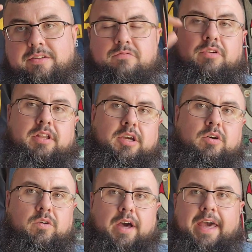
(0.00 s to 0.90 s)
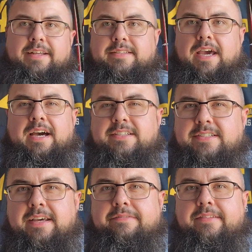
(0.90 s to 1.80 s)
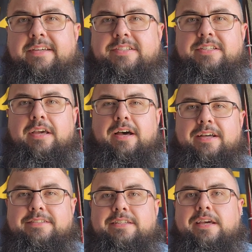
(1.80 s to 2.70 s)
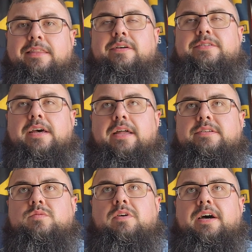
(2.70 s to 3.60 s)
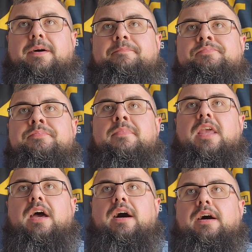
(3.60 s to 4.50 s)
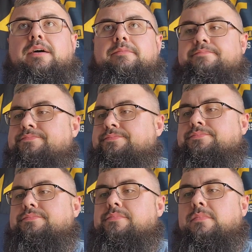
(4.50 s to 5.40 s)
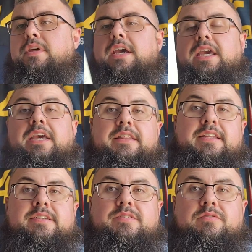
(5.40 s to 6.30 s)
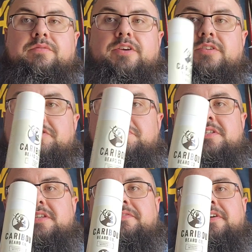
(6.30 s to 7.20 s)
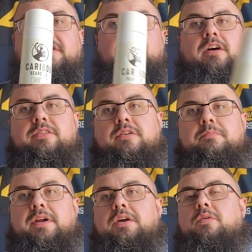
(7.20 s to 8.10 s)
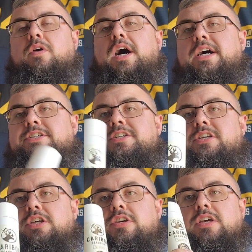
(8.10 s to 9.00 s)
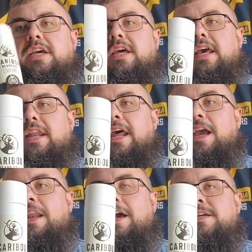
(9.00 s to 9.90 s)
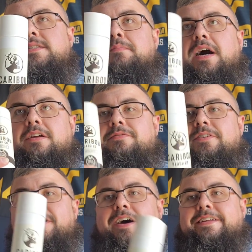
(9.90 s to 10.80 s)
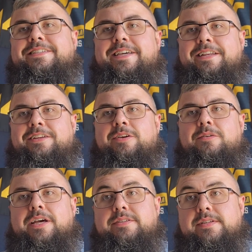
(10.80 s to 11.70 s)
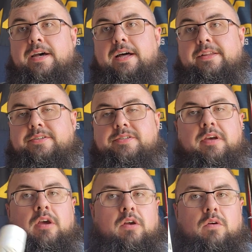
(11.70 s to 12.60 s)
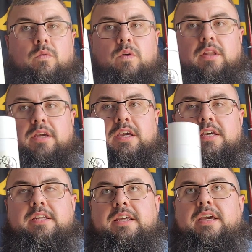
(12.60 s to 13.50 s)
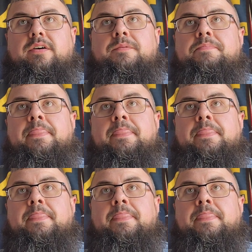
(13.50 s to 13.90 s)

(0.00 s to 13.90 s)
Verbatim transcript: Really cool hats, guys. Definitely uh, check those out as well. Um, again, this review specifically on their beard wash. You get an 8-ounce bottle for 19 US dollars. Really good deal.